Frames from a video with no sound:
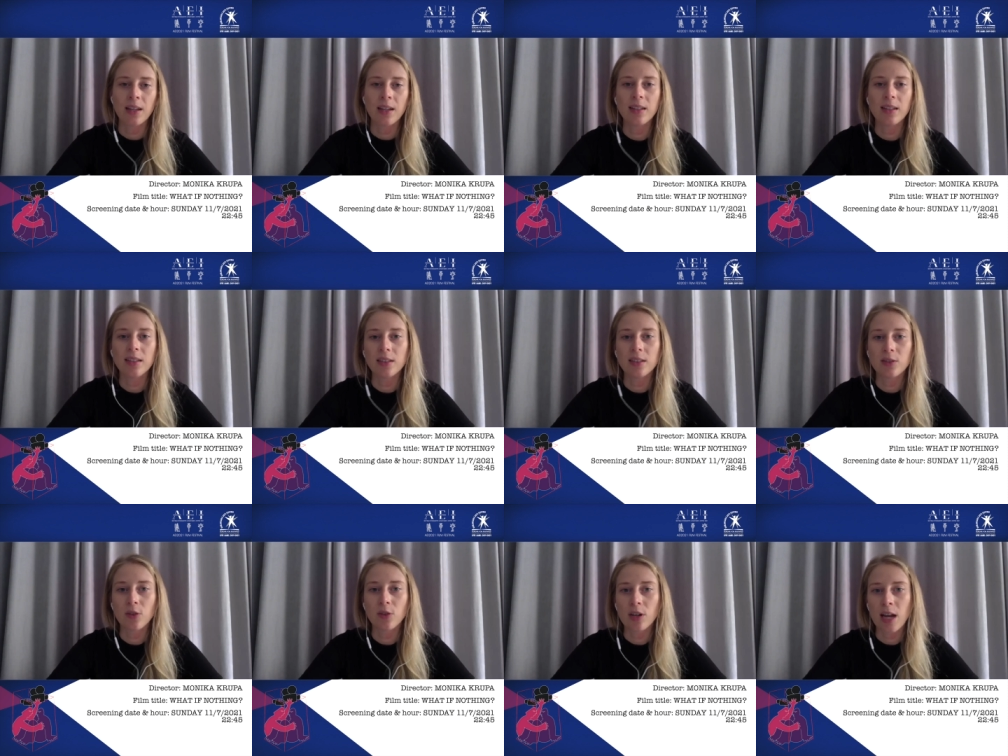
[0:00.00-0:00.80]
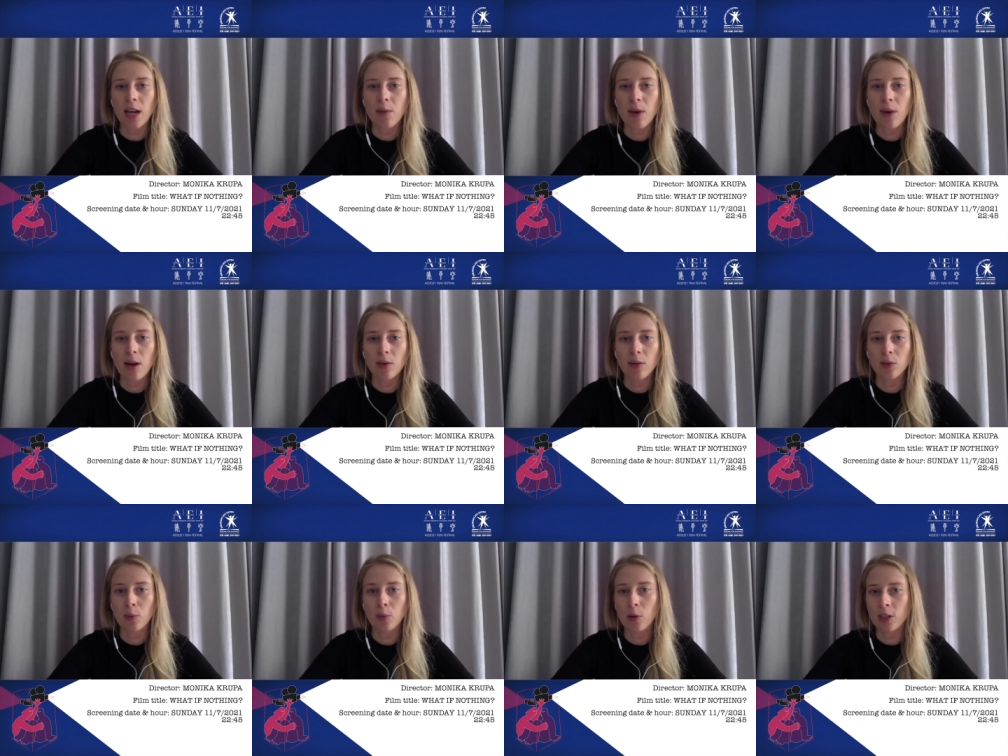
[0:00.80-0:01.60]
It's a story
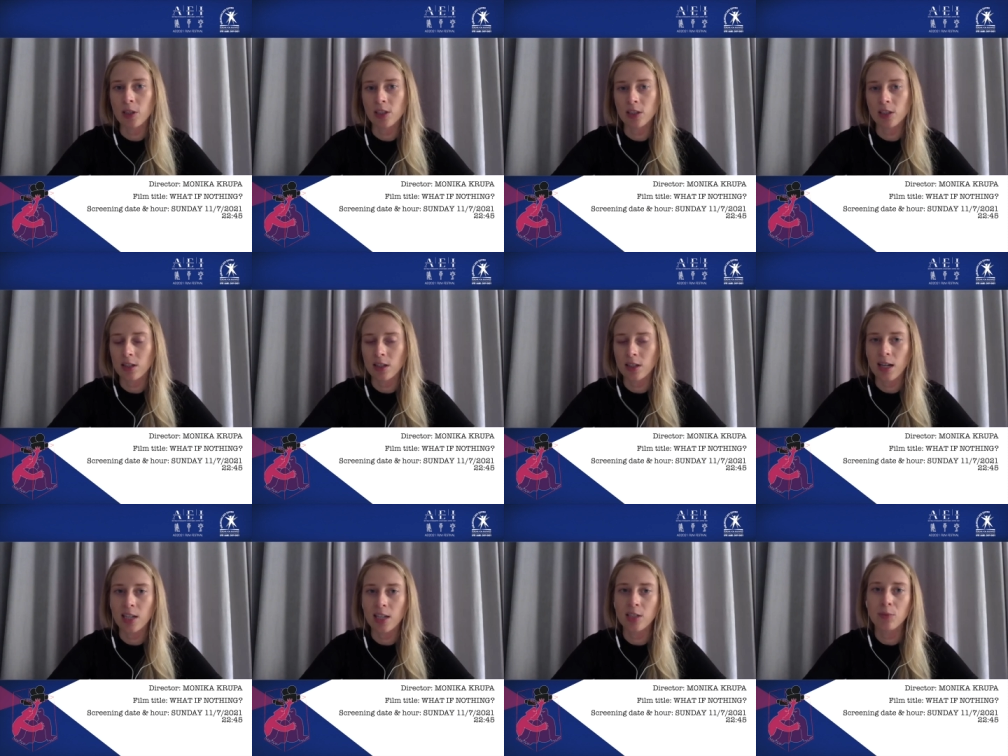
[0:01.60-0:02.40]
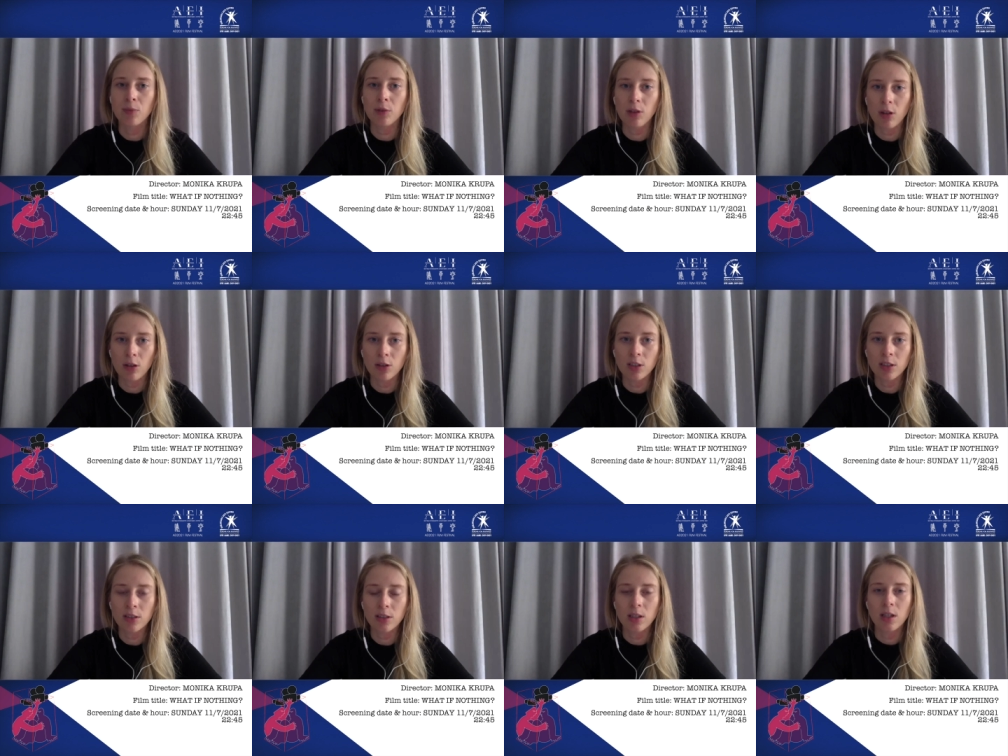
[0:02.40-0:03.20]
about Polish
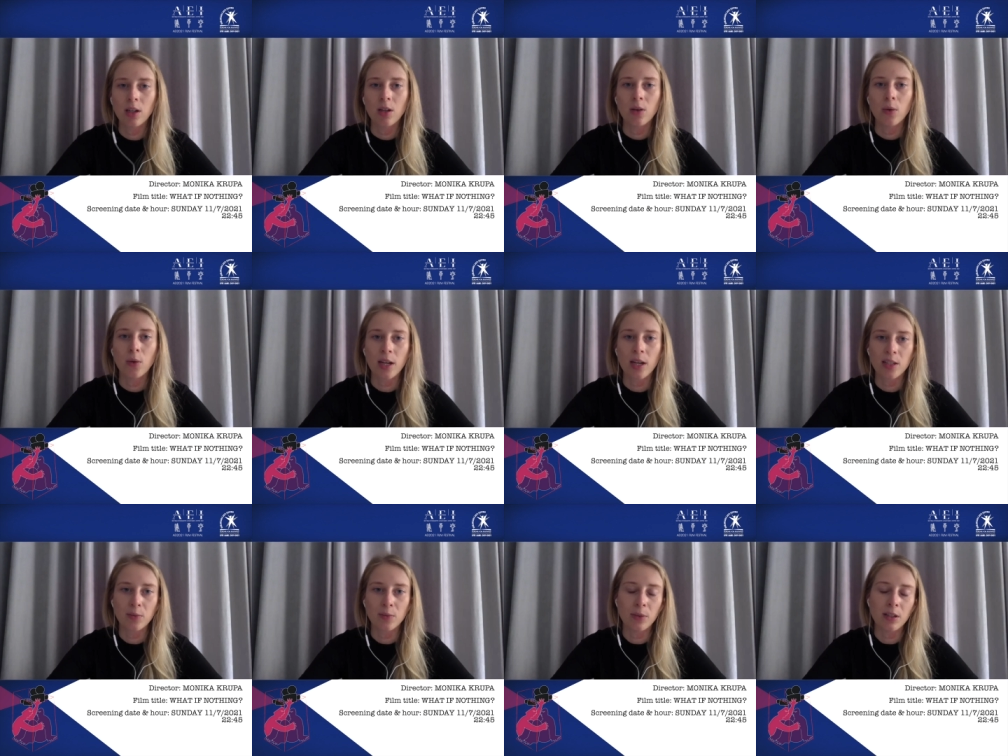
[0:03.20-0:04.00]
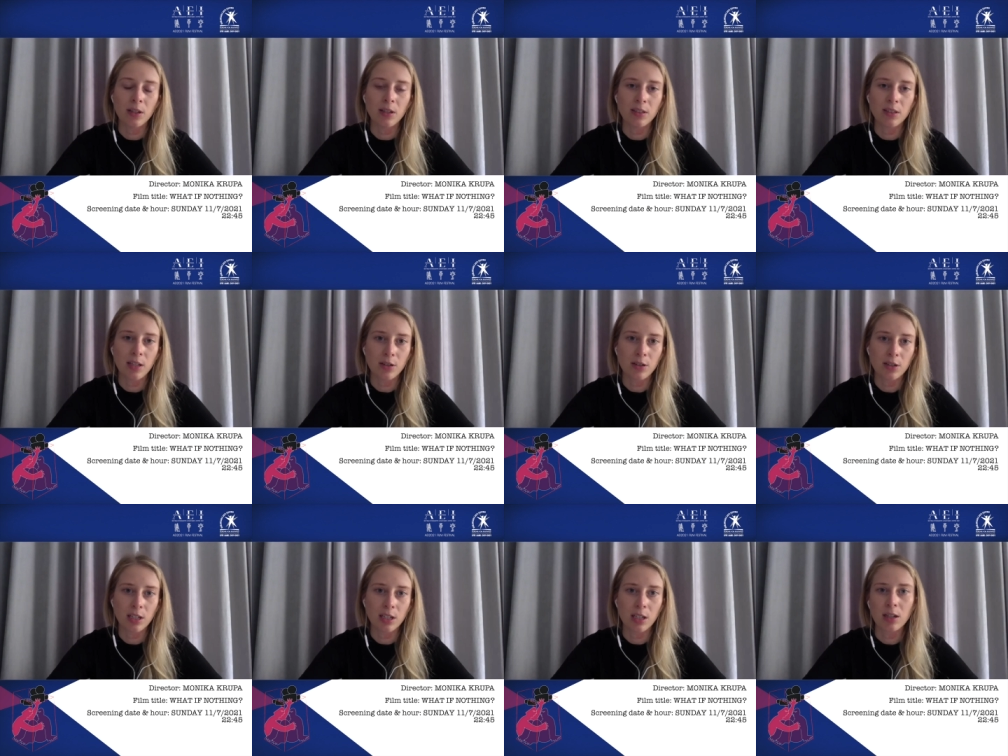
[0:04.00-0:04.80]
Egyptologist who has been
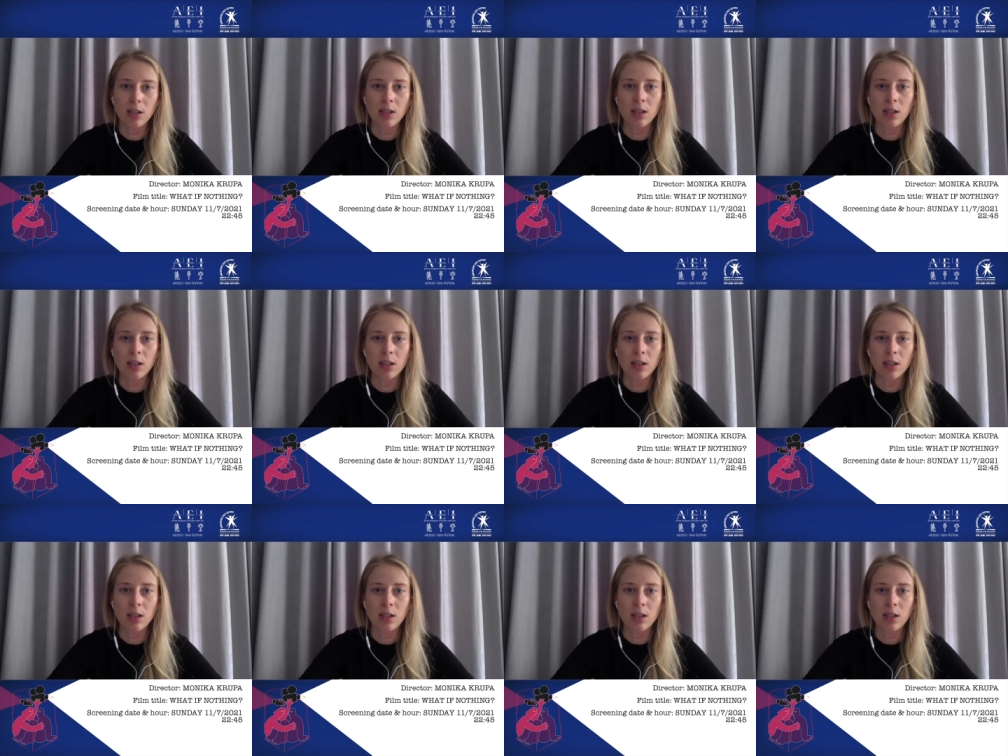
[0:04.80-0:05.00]
searching